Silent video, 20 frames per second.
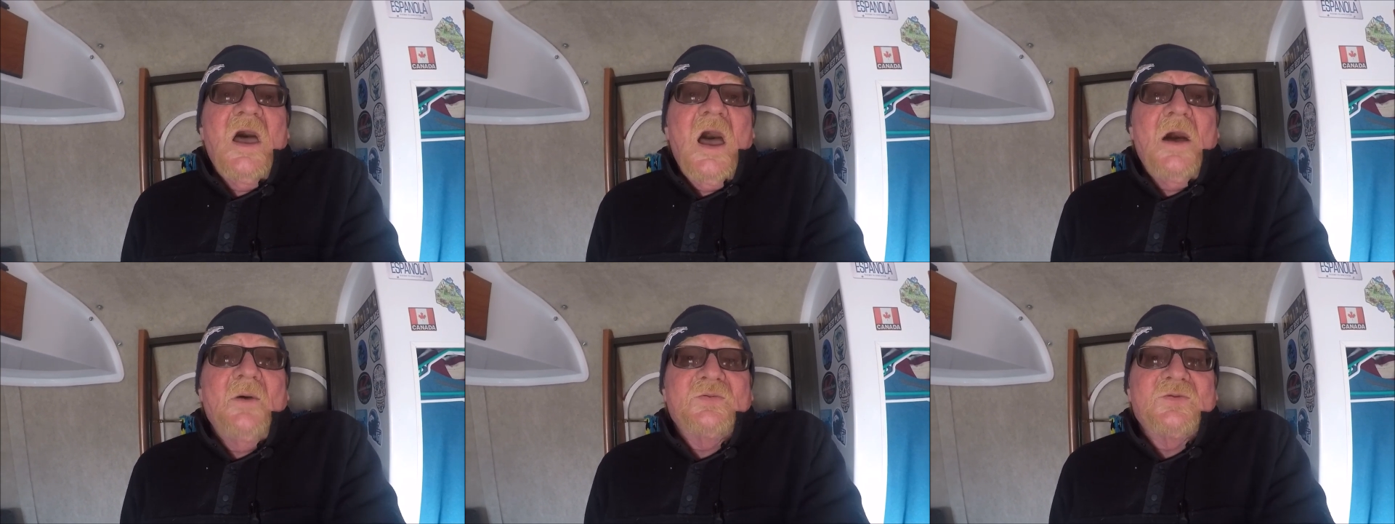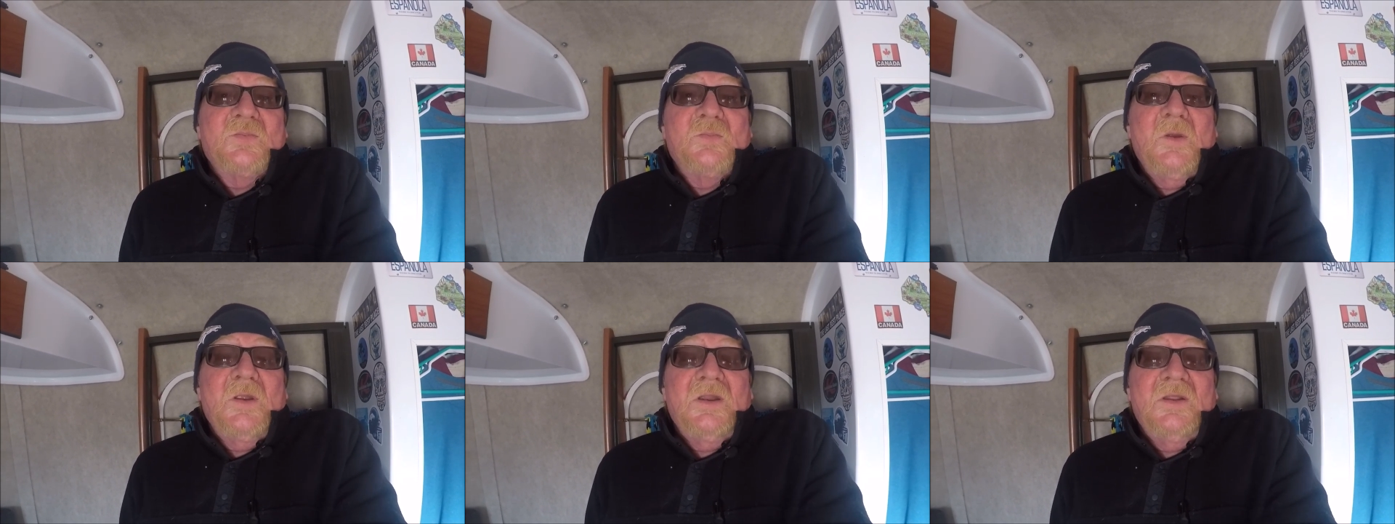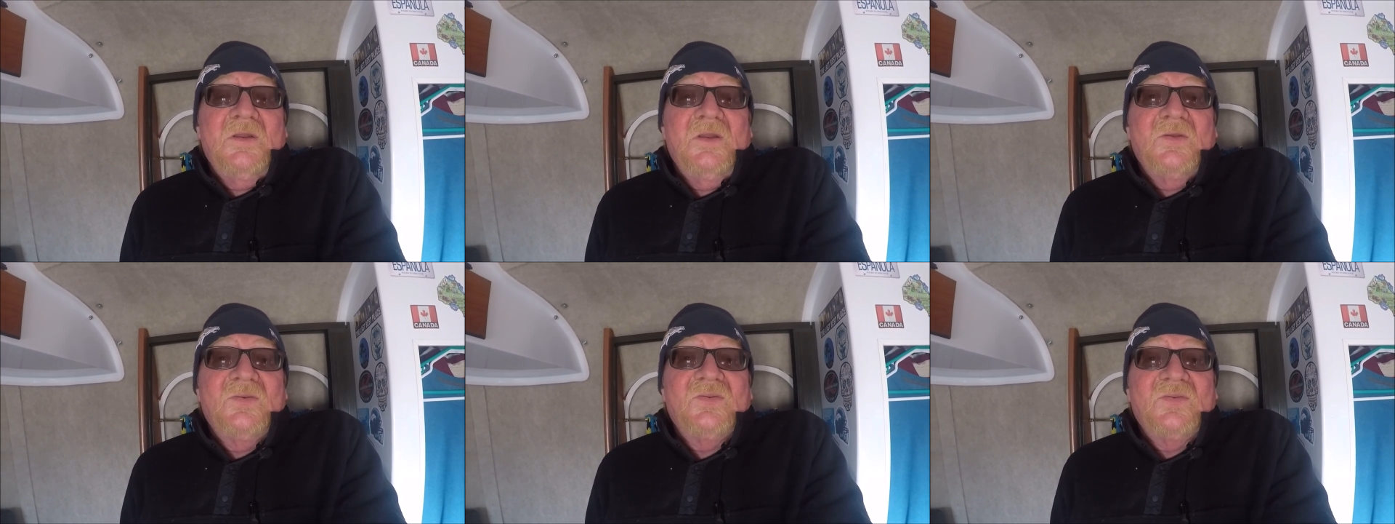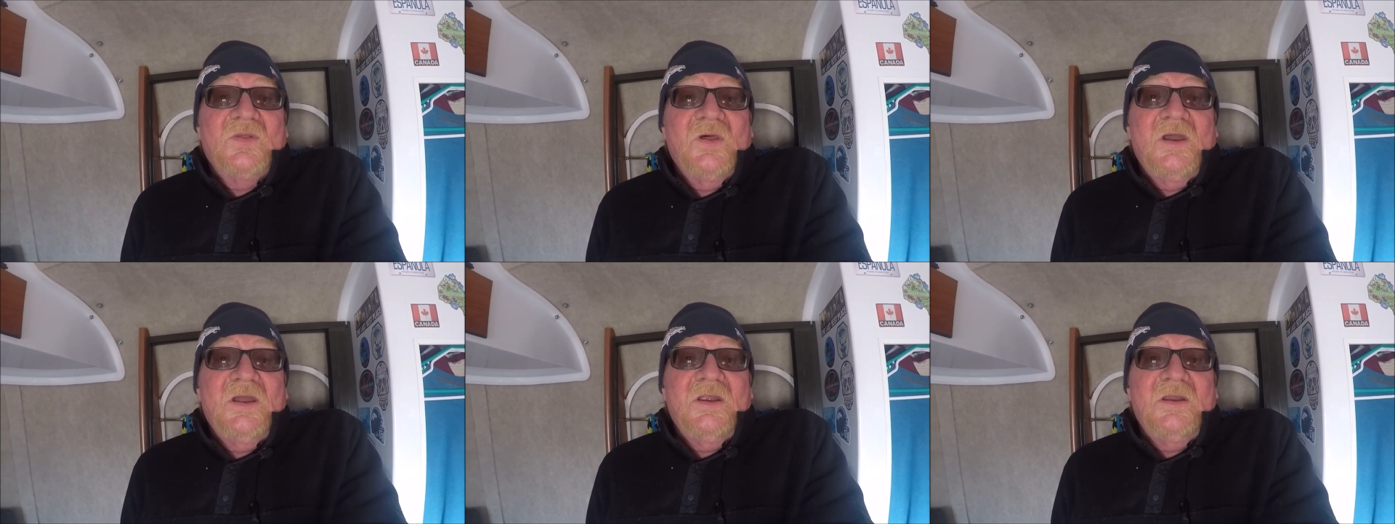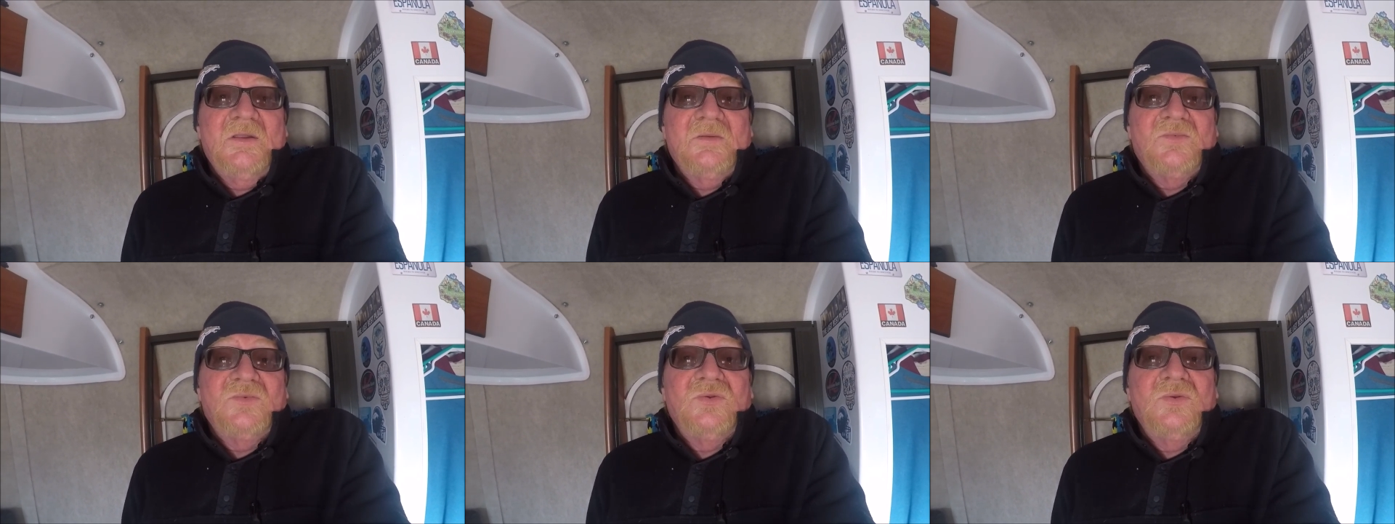I've spent in this
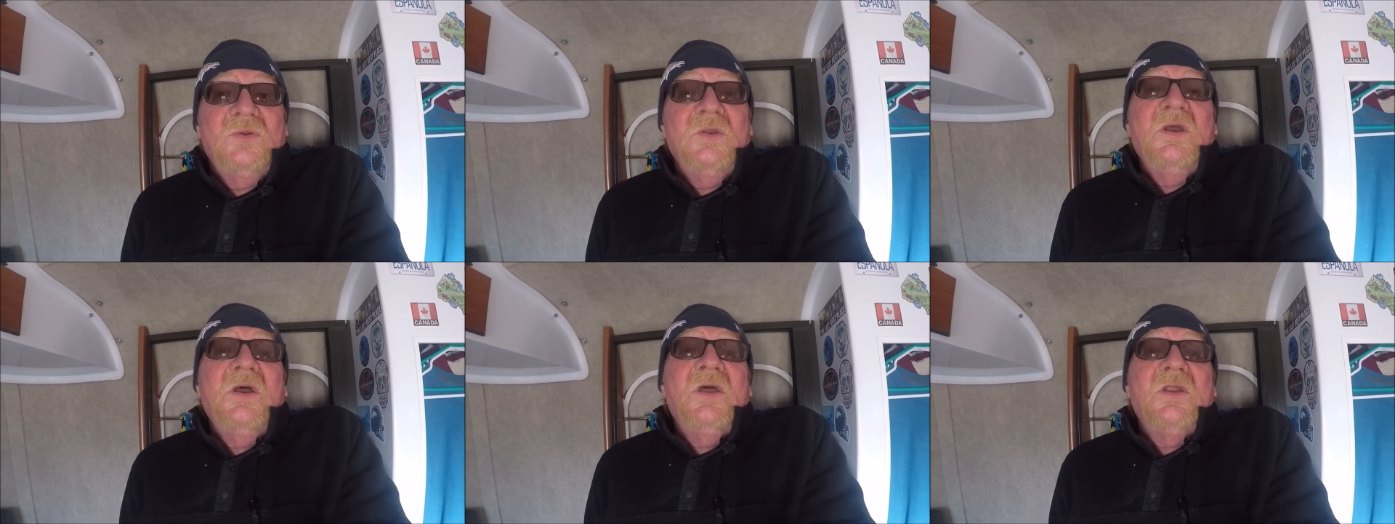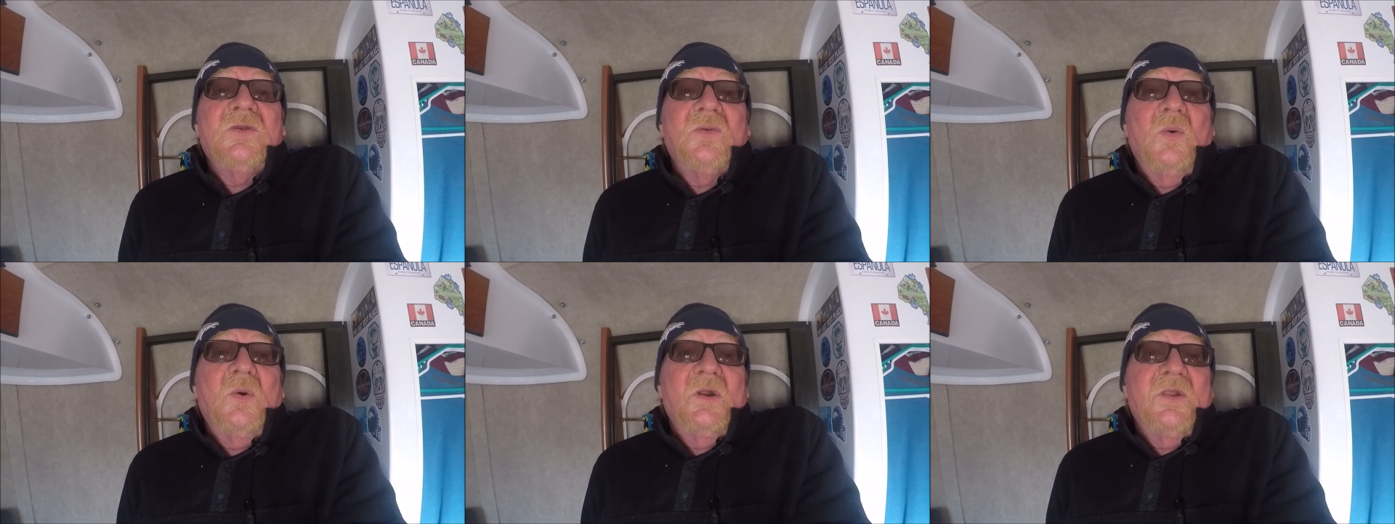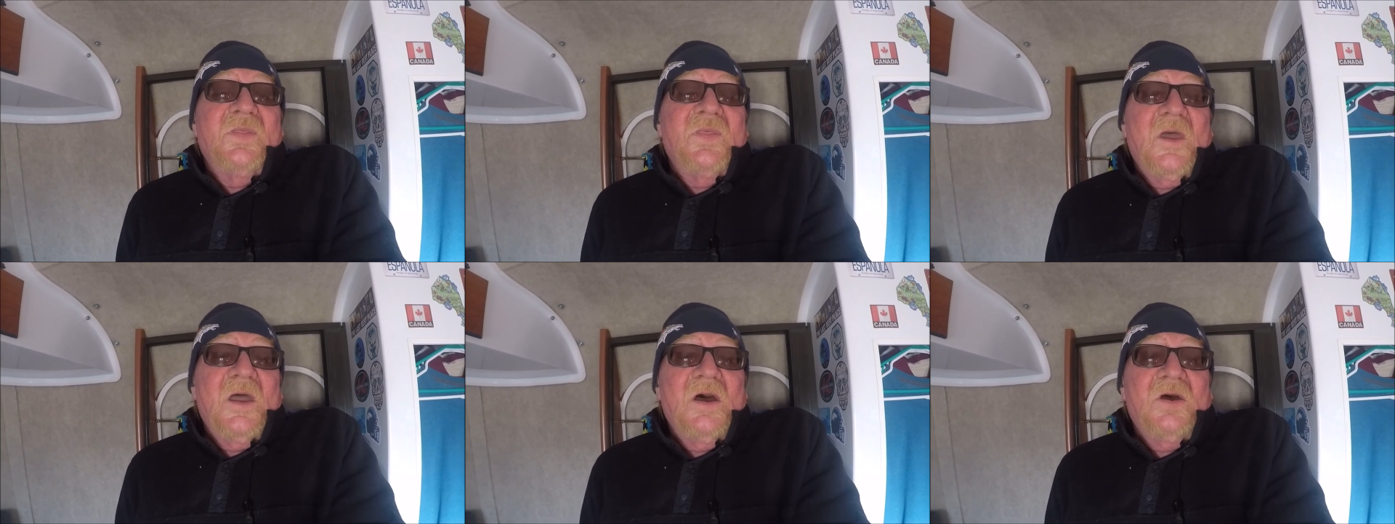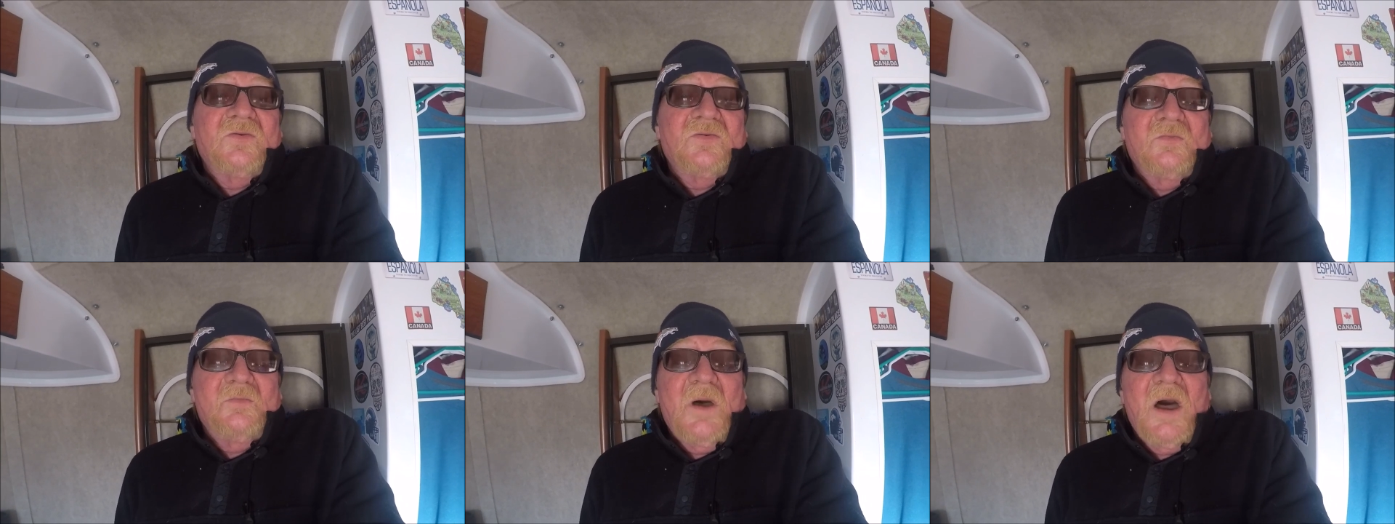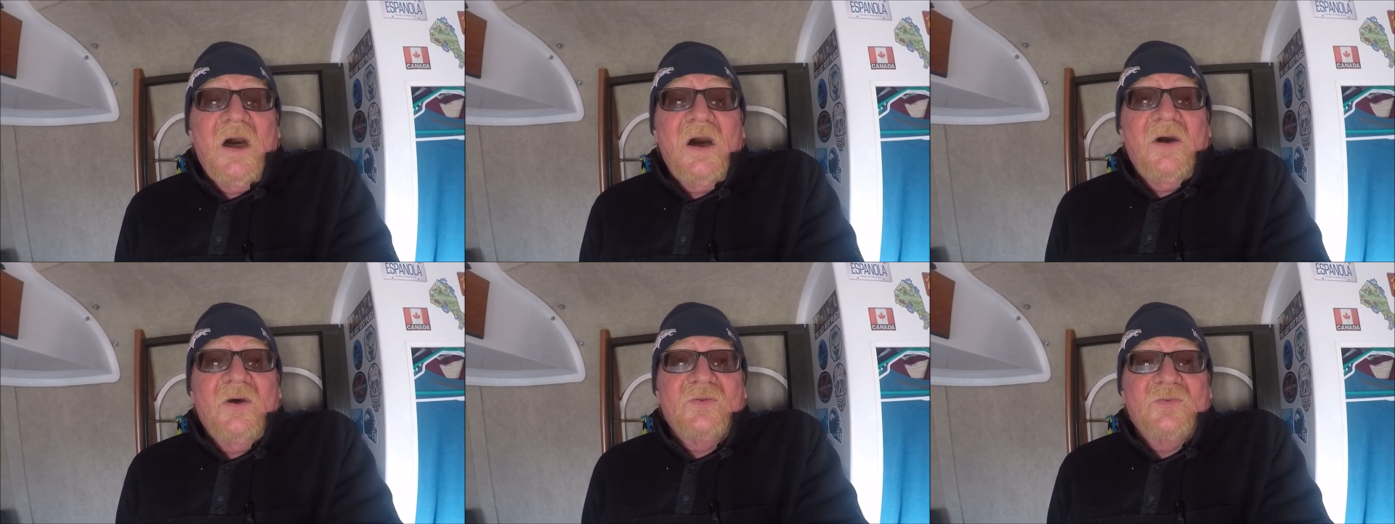thing, and twenty thousand
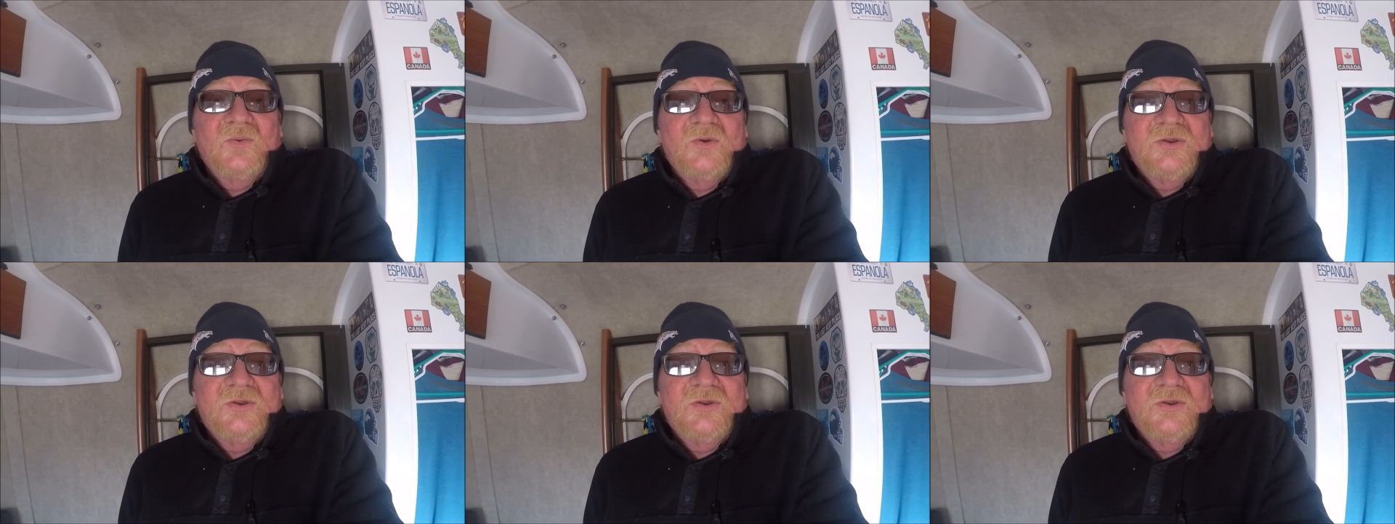miles,